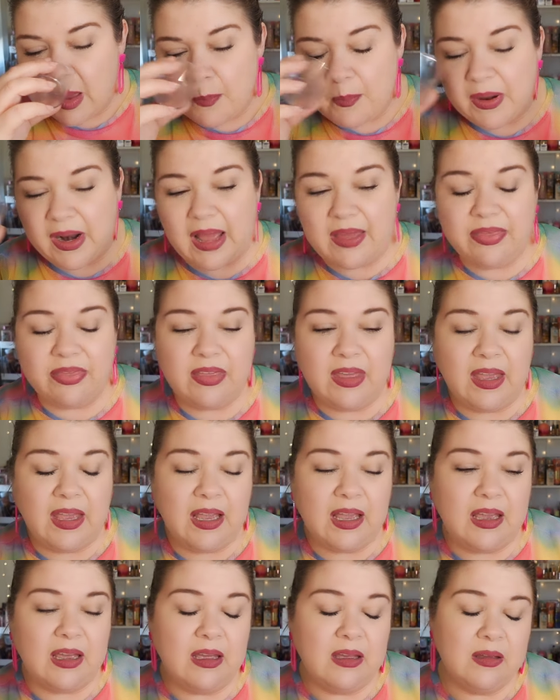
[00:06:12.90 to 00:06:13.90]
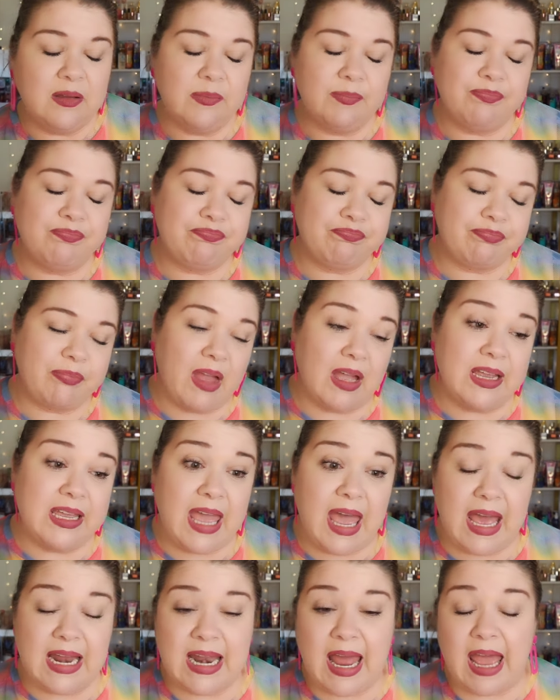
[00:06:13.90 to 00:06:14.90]
But I think,
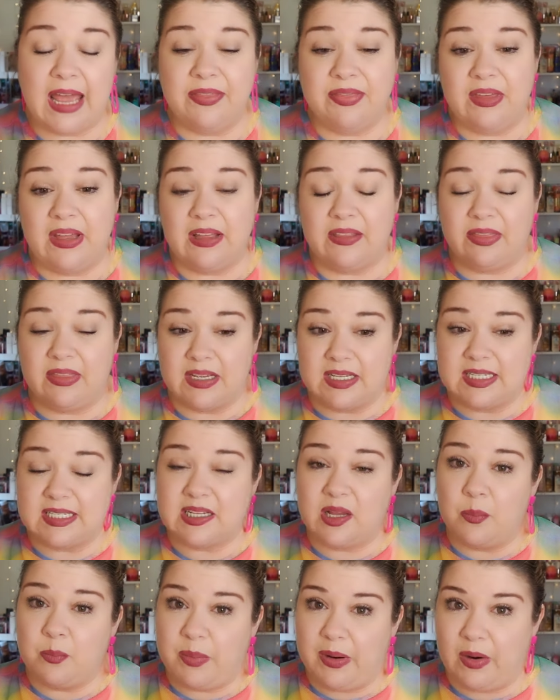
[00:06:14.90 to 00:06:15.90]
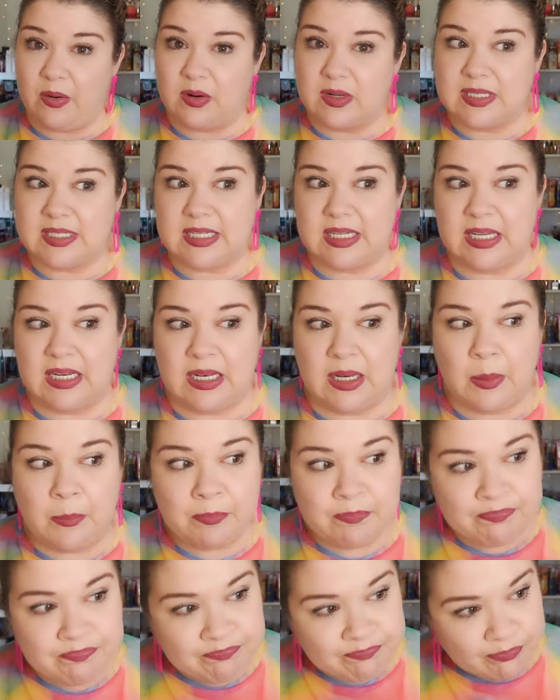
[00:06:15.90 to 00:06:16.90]
again, I think this comparison
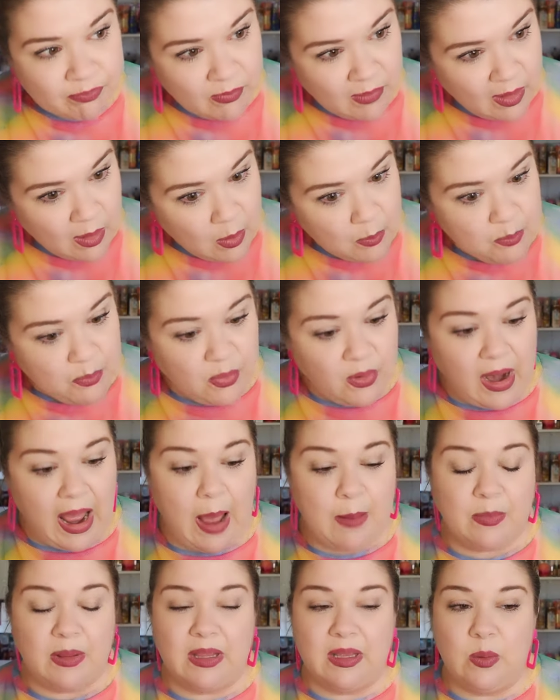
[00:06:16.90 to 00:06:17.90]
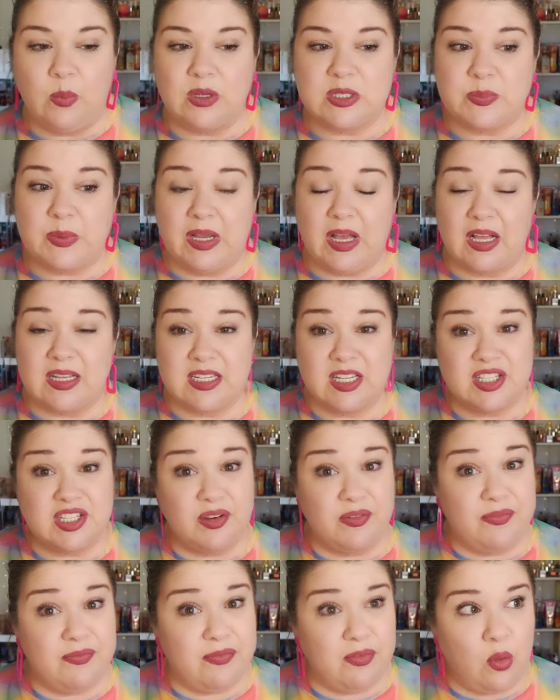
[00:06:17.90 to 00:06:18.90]
predominantly was because it's a
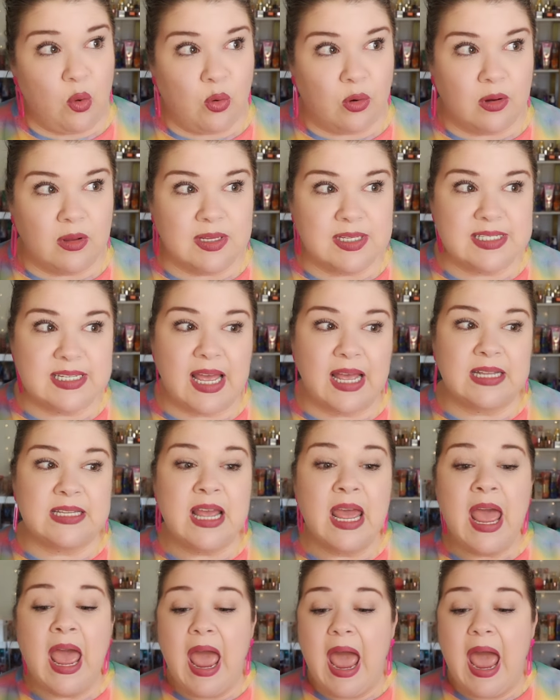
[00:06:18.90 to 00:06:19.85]
floral scent.